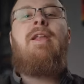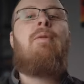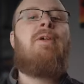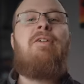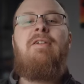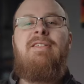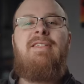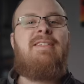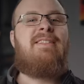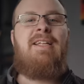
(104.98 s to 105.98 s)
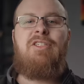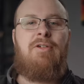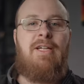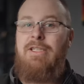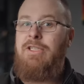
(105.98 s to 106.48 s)
Now because this sensor
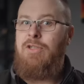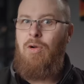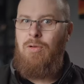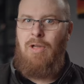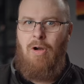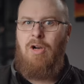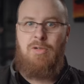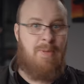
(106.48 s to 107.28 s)
is so large